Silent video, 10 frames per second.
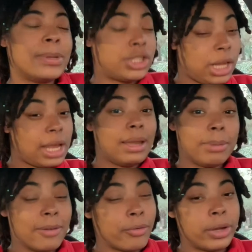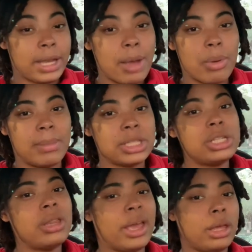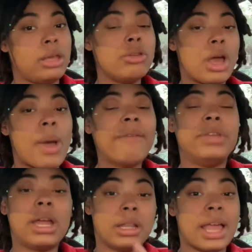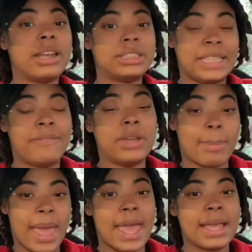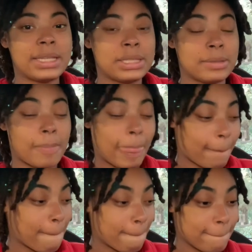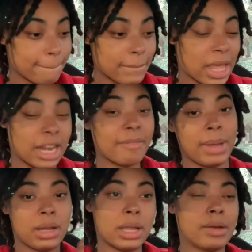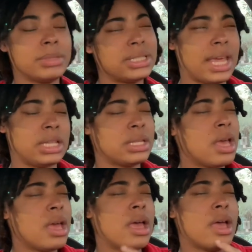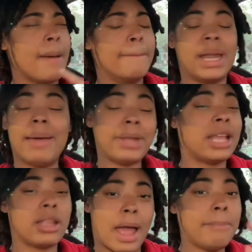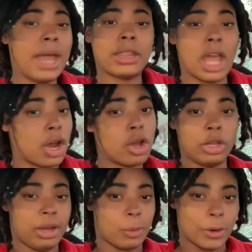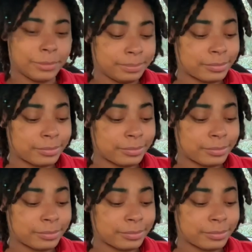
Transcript: and she end up confronting that woman and she like, you know, I've done a lot of stuff in the past and i made a lot of mistakes. But I'm not I'm not that girl anymore.